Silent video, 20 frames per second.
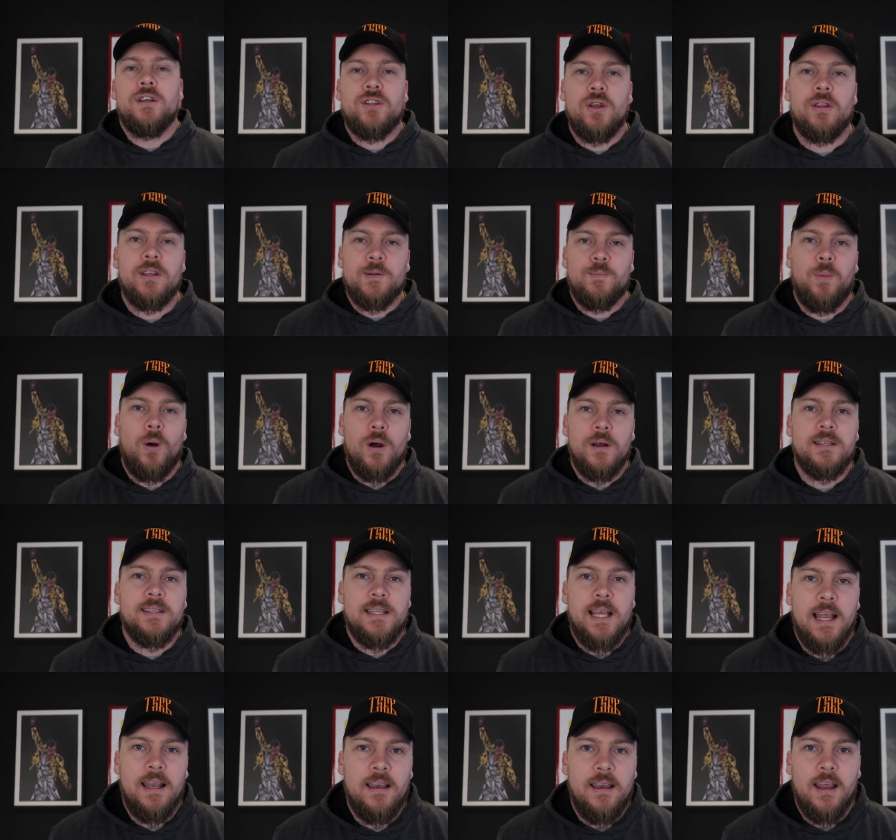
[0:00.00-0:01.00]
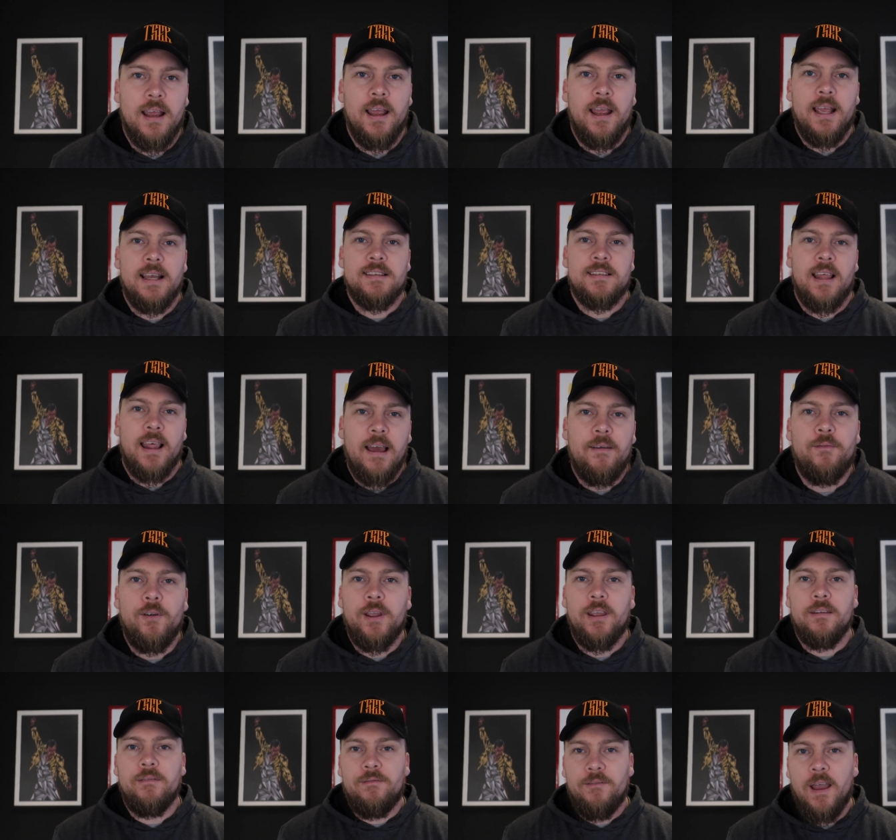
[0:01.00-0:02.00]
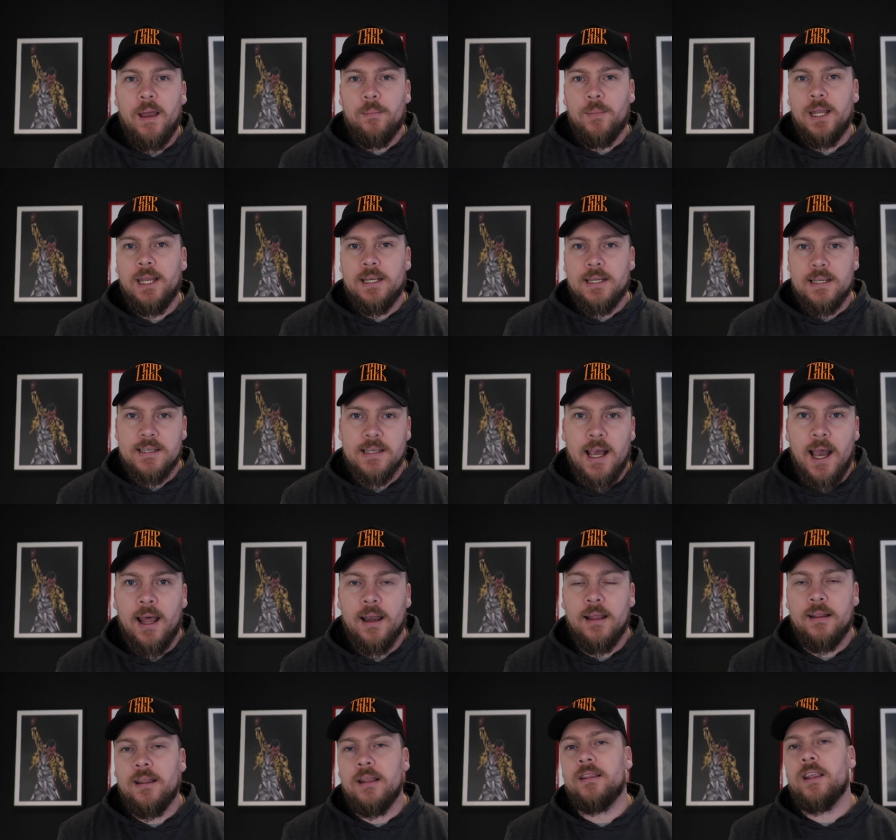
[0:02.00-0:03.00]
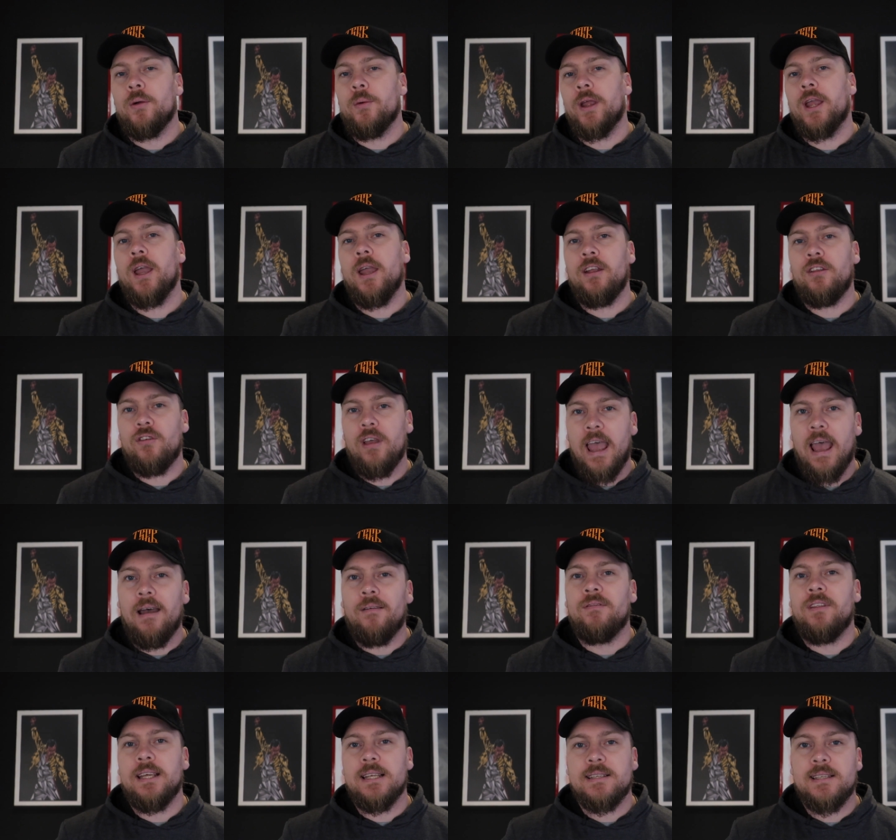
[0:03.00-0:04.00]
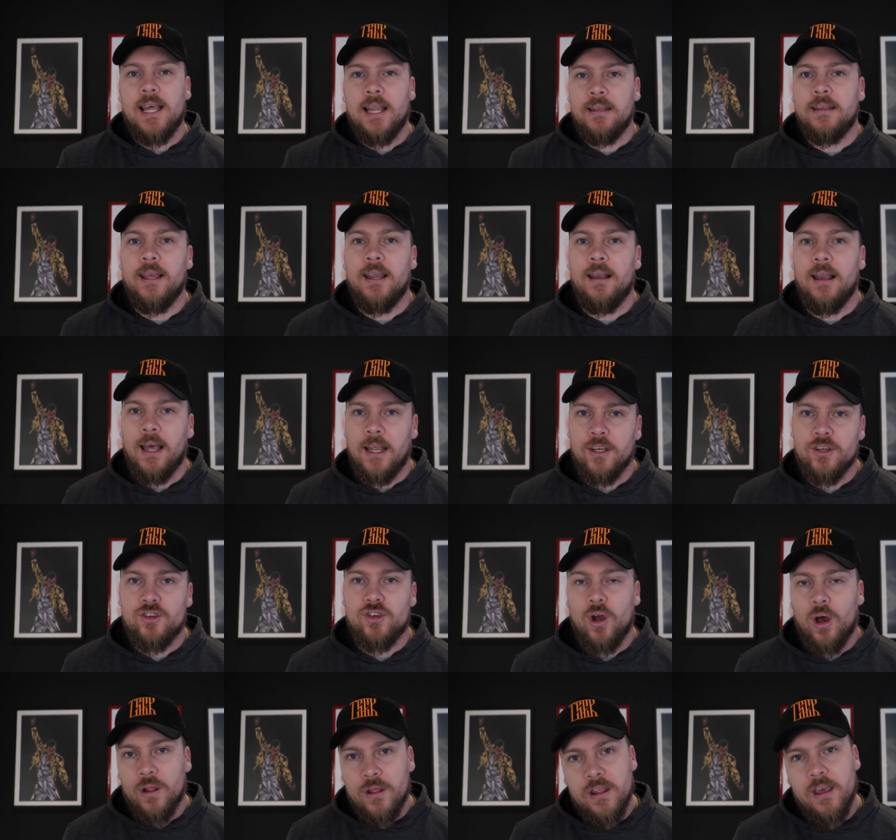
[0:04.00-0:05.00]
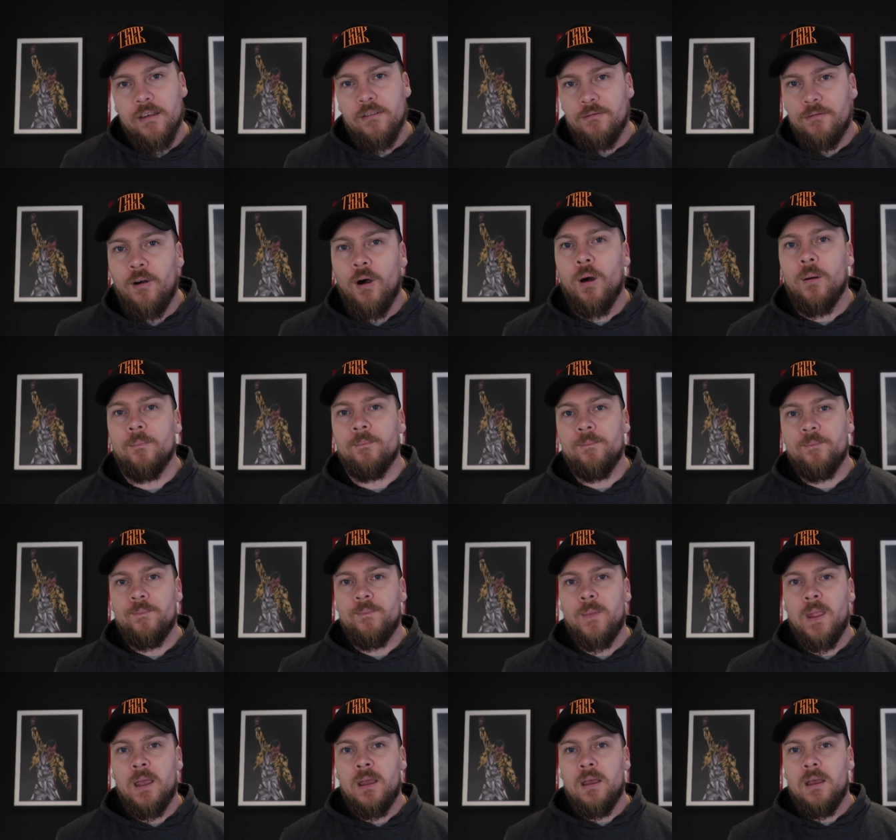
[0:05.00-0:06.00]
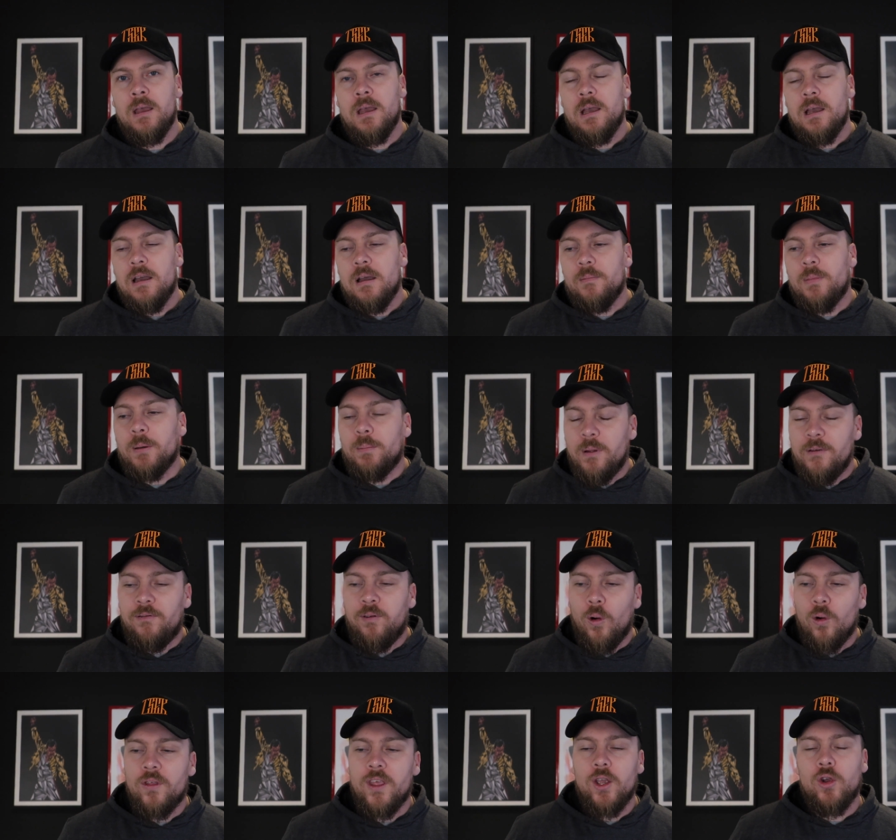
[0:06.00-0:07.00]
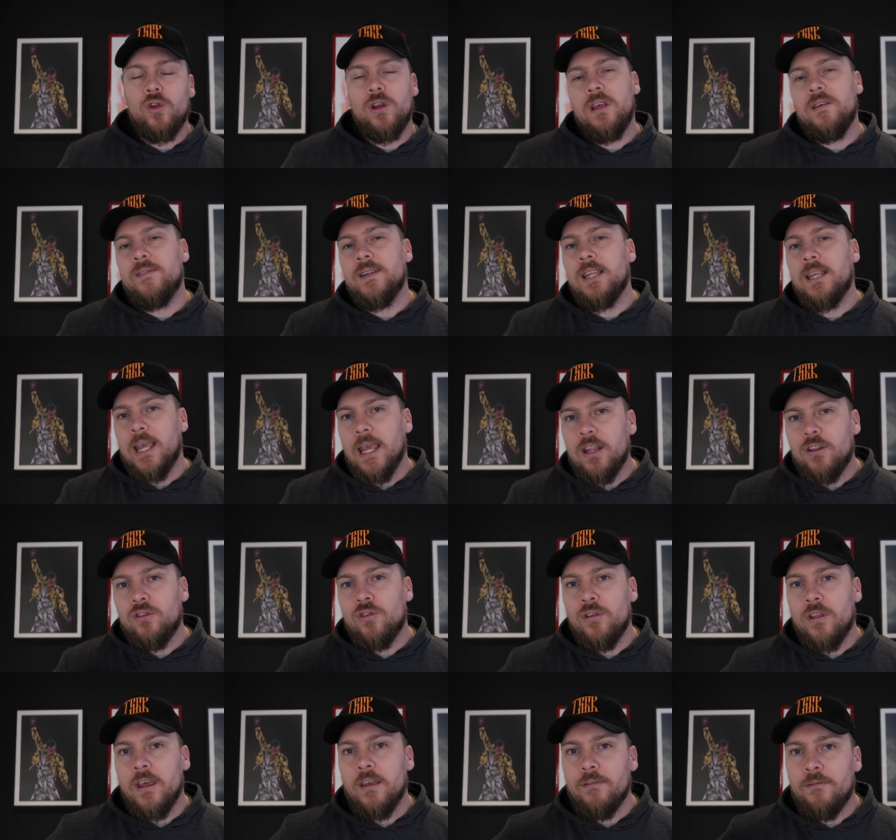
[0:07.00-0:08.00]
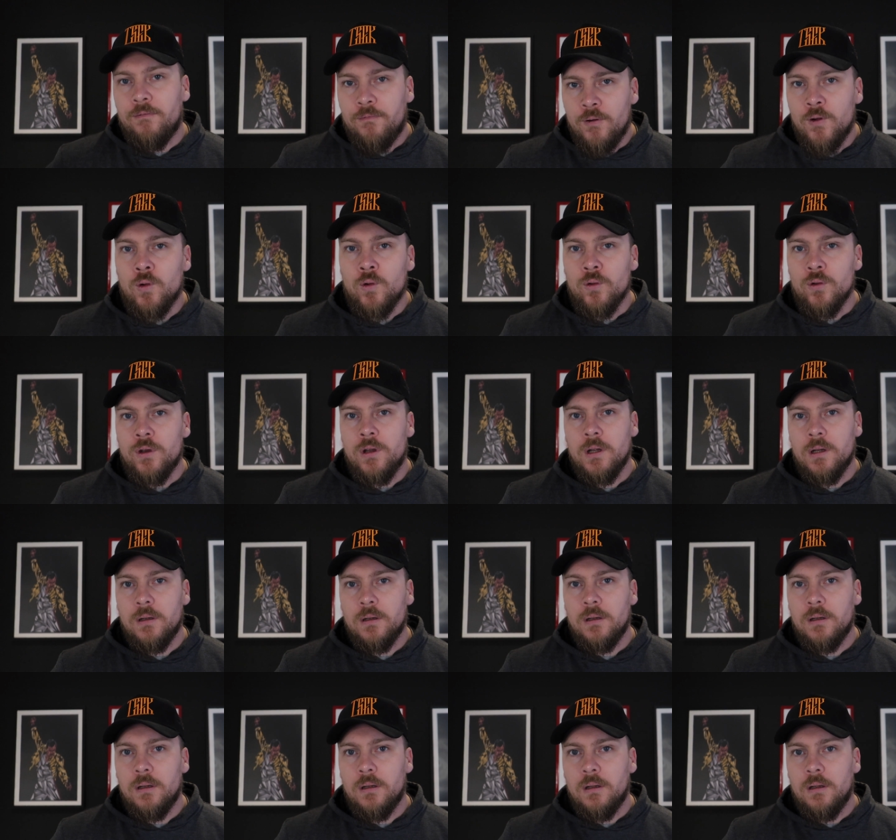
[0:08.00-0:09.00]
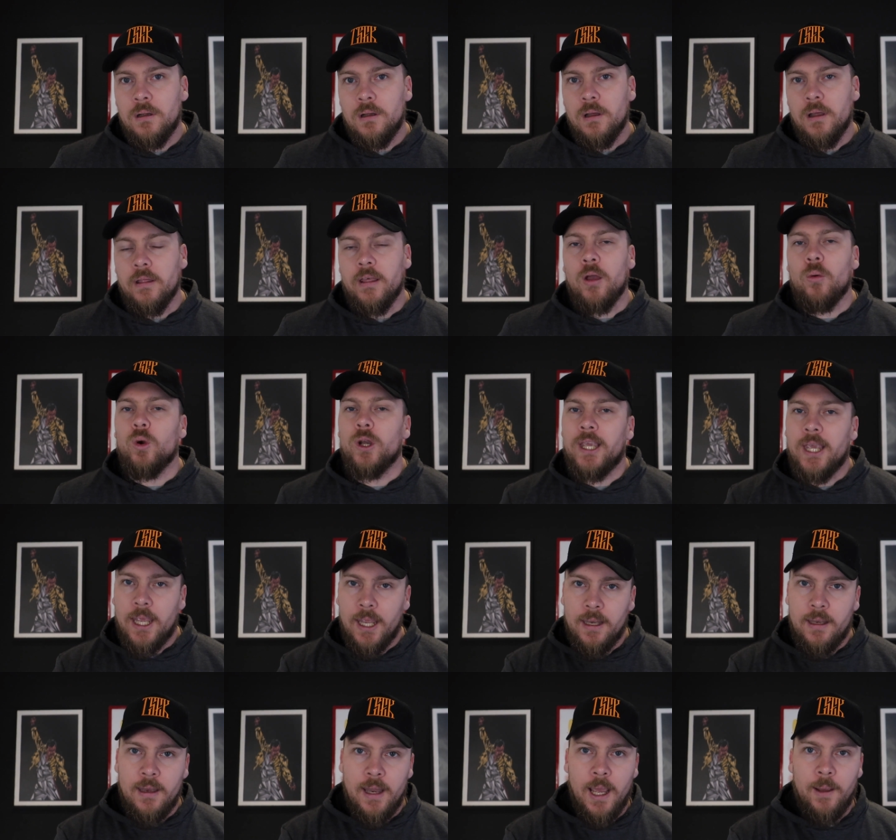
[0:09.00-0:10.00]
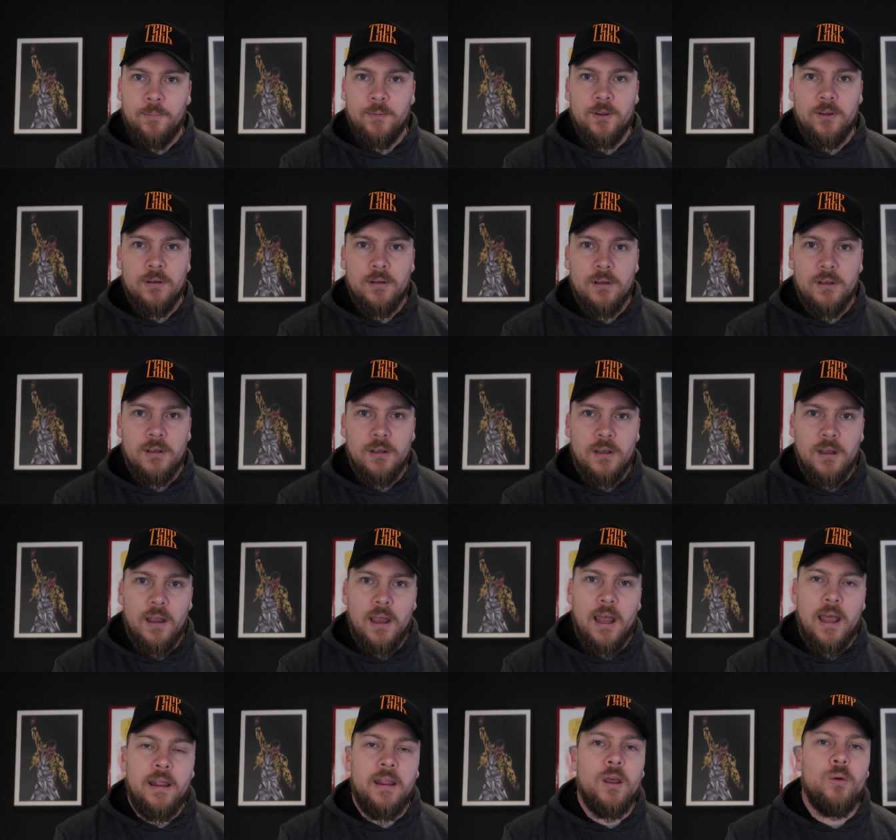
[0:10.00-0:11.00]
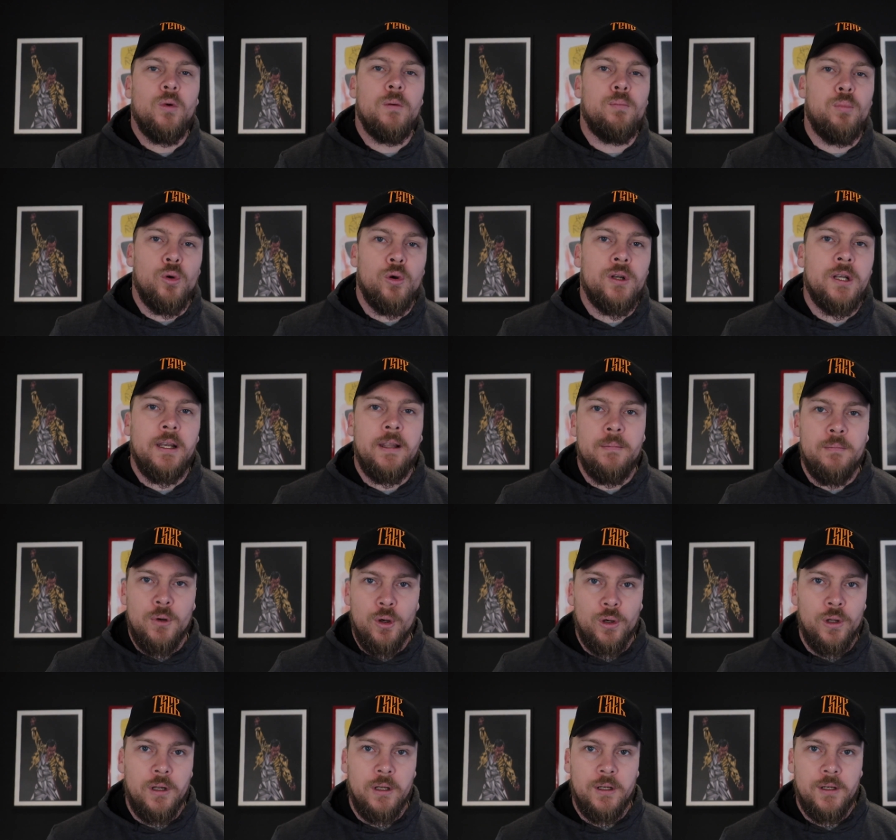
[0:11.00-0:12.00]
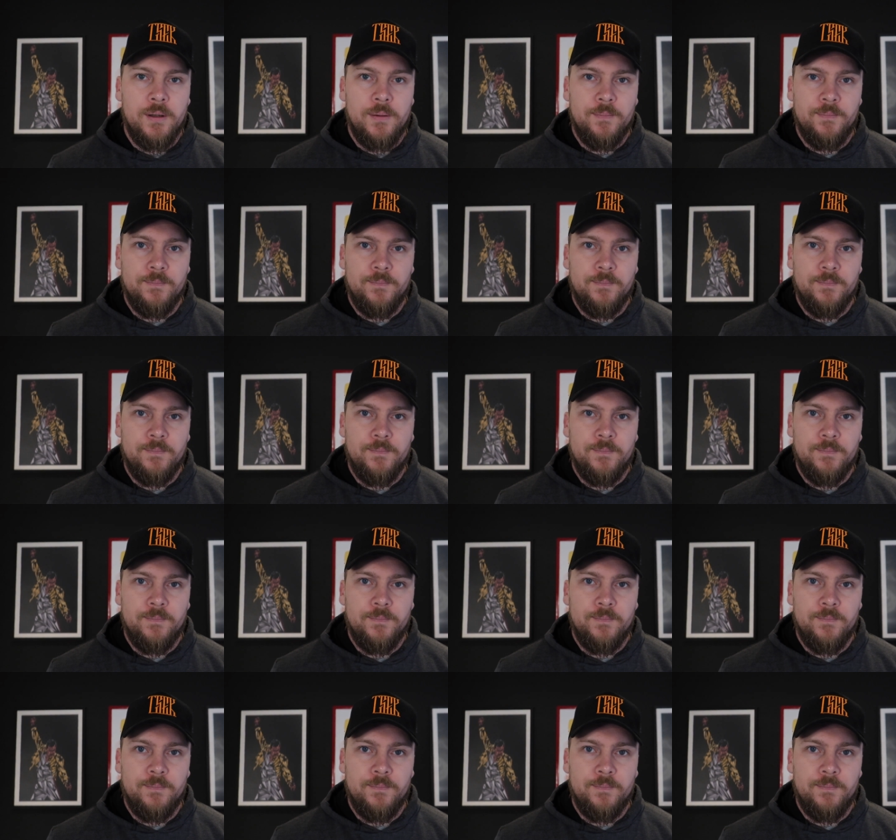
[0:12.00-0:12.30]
So this past Sunday, a South African family decided that they were going to have their Sunday lunch on their farm. But before they could even get to their food, they were kidnapped and they were brutally murdered.